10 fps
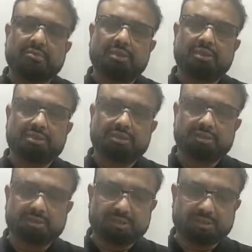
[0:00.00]
But
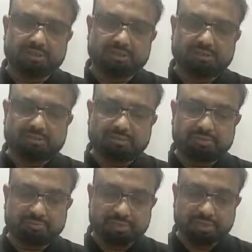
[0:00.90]
uh,
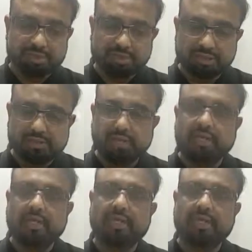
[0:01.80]
this year when I